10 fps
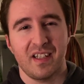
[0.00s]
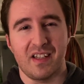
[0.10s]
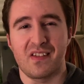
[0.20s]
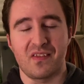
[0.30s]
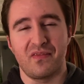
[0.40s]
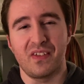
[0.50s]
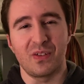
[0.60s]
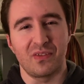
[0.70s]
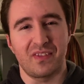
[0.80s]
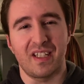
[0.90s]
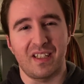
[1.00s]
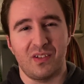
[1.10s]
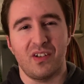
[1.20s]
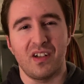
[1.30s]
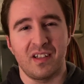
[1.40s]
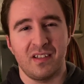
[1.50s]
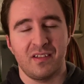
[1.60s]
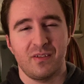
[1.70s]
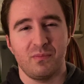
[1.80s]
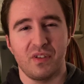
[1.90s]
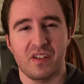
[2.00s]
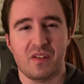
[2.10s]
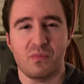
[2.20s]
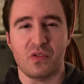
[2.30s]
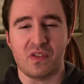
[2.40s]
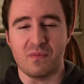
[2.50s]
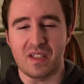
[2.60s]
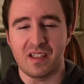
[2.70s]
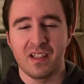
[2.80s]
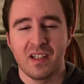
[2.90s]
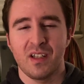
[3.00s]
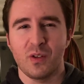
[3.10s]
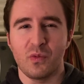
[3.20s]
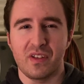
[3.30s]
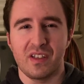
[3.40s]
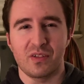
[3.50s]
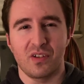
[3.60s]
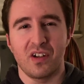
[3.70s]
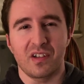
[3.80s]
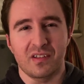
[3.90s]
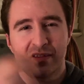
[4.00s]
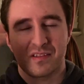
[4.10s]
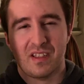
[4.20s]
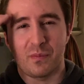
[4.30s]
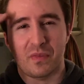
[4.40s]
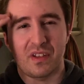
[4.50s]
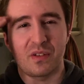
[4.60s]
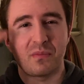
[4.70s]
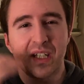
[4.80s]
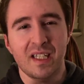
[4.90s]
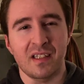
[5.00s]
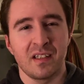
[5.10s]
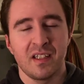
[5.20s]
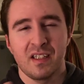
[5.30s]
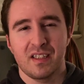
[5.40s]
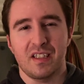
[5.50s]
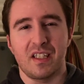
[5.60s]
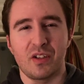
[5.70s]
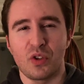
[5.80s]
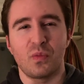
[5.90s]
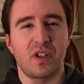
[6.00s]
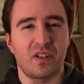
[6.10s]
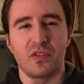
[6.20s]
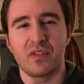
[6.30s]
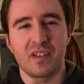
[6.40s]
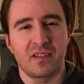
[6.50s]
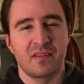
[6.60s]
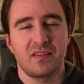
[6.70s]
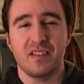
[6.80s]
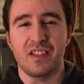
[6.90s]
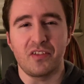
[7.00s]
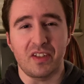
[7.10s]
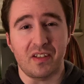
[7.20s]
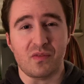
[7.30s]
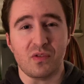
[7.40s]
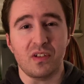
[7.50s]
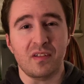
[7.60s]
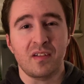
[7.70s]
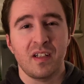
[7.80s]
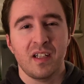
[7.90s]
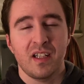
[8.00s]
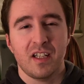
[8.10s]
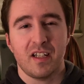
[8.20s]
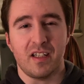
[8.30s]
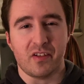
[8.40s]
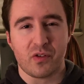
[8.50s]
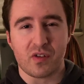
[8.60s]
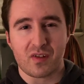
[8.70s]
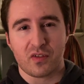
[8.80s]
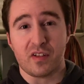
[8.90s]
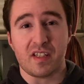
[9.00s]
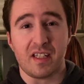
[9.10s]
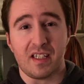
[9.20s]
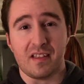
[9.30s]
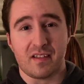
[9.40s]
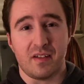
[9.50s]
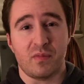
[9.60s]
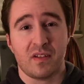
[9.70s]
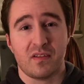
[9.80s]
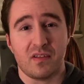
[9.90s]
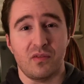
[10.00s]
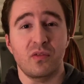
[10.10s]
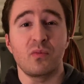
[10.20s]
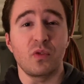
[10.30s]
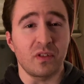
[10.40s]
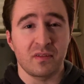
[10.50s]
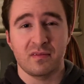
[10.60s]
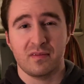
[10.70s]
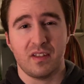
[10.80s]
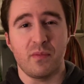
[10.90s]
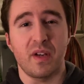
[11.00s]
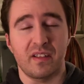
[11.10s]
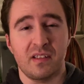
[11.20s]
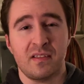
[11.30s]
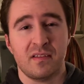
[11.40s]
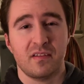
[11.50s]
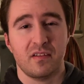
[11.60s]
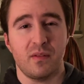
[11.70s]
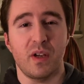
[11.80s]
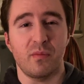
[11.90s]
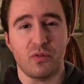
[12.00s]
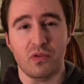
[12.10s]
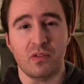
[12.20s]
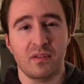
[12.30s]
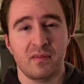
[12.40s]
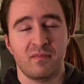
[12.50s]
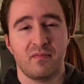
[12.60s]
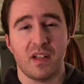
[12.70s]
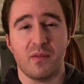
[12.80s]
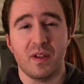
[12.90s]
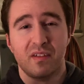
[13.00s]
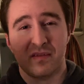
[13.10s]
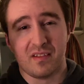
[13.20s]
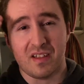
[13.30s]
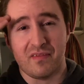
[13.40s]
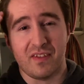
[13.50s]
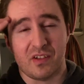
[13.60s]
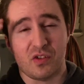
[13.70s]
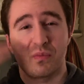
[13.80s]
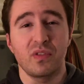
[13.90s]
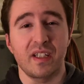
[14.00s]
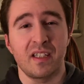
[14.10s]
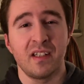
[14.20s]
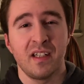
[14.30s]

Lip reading: is the fear of getting caught. But it's supposed to be within your heart and within your mind that you don't want to go there, that you think it's wrong. And so I started taking steps to learn more about this, about porn, how it affects your brain.